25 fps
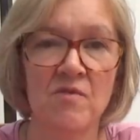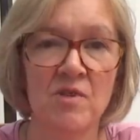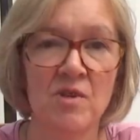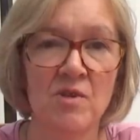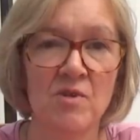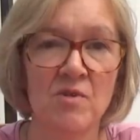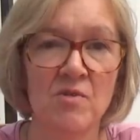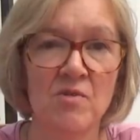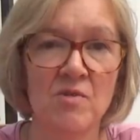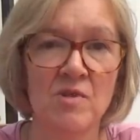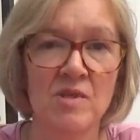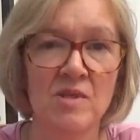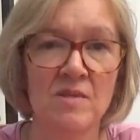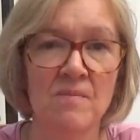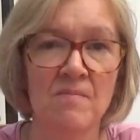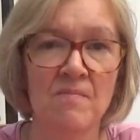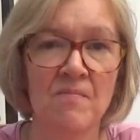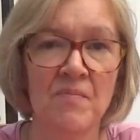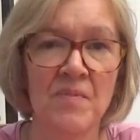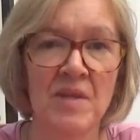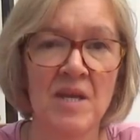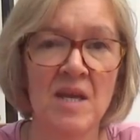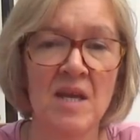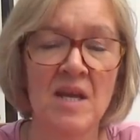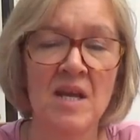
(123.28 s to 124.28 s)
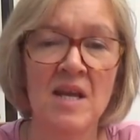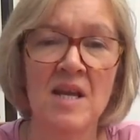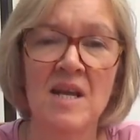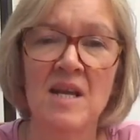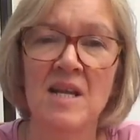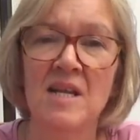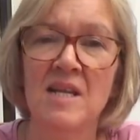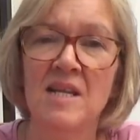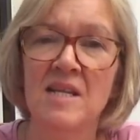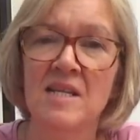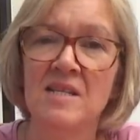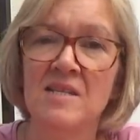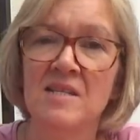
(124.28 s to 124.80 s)
views.
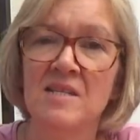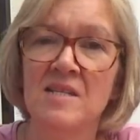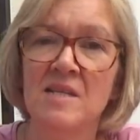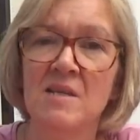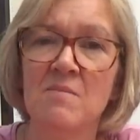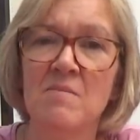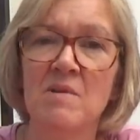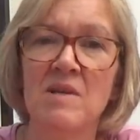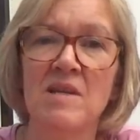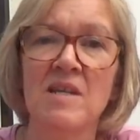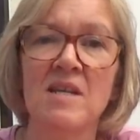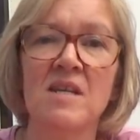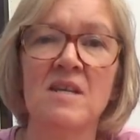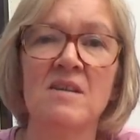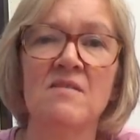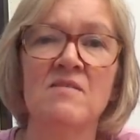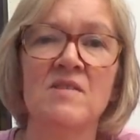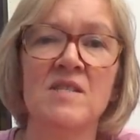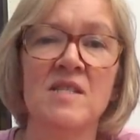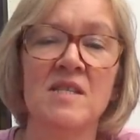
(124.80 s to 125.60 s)
Lindsay believes